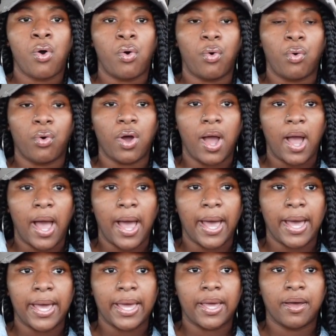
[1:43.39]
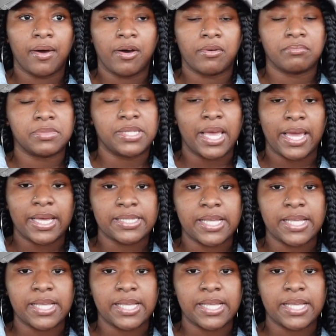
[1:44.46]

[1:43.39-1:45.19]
or I dance.